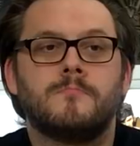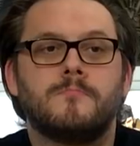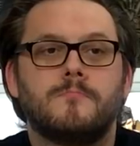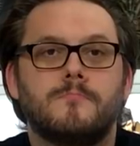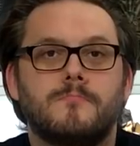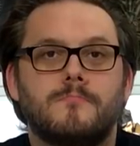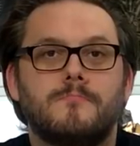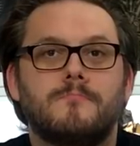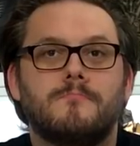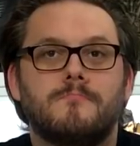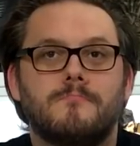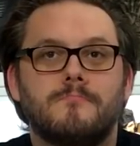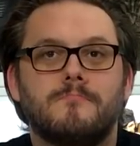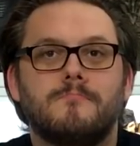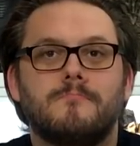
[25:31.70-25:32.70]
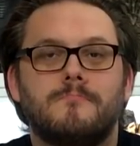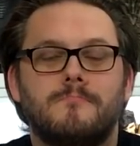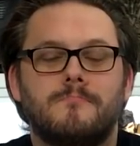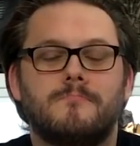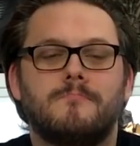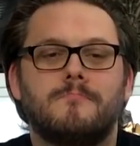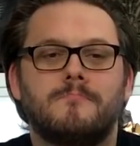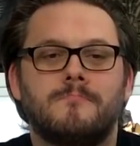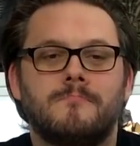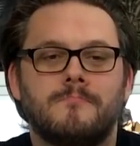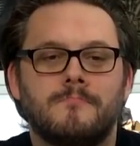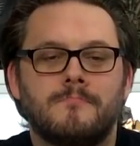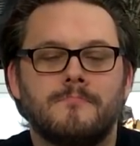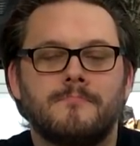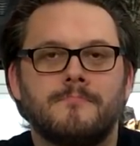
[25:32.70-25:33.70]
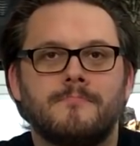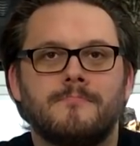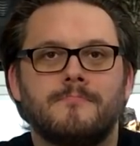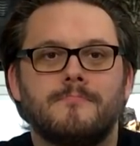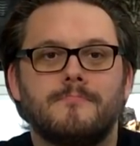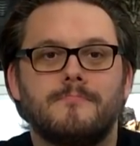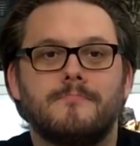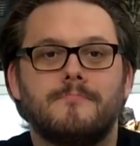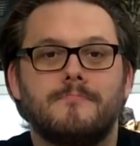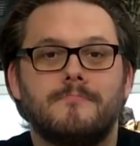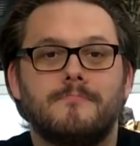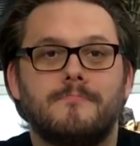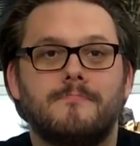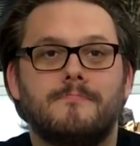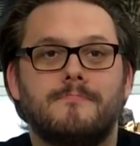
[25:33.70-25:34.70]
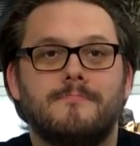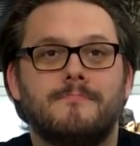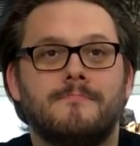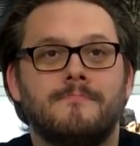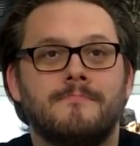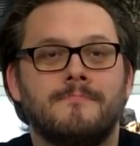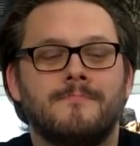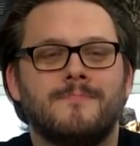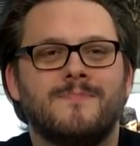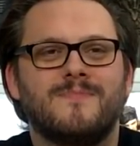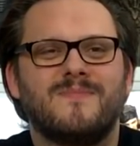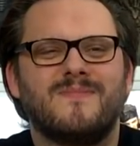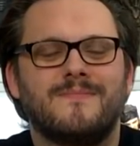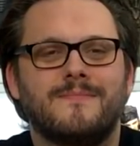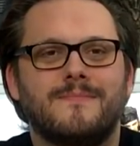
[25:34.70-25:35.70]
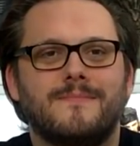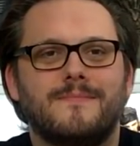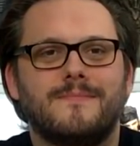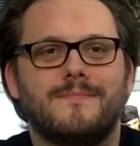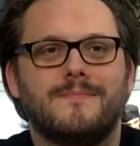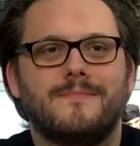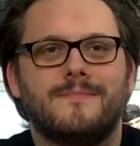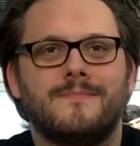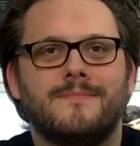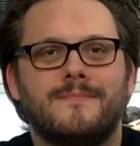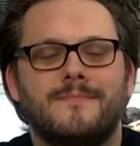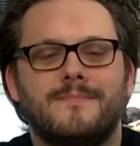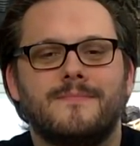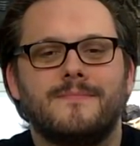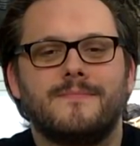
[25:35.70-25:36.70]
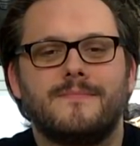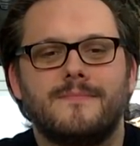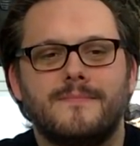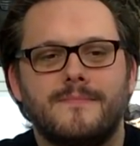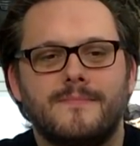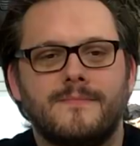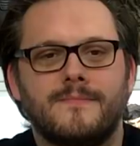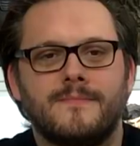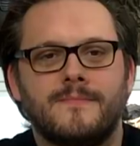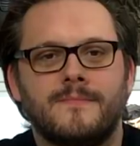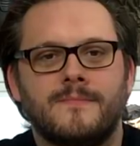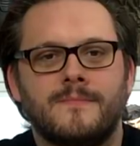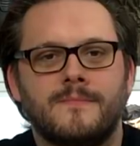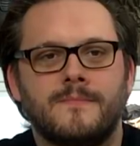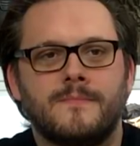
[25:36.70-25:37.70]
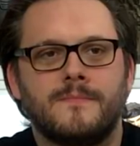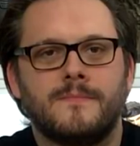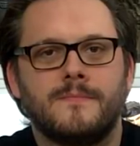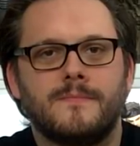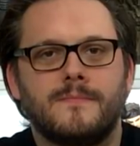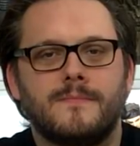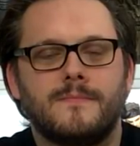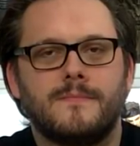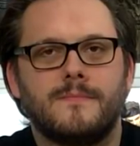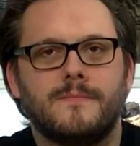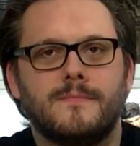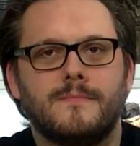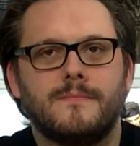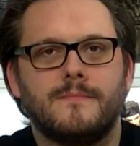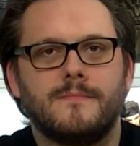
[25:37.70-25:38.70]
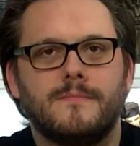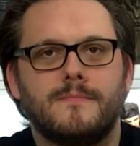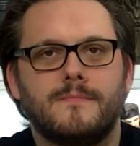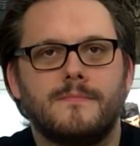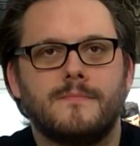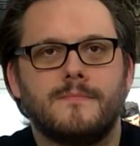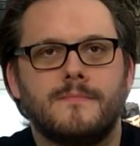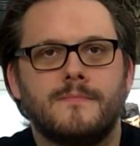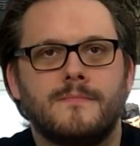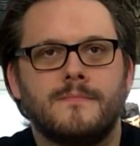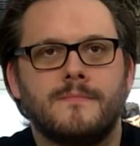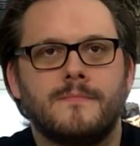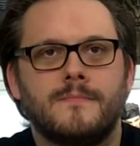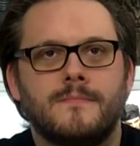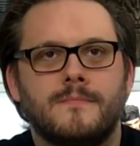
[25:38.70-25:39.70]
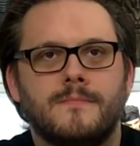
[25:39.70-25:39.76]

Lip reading: This person isn't speaking.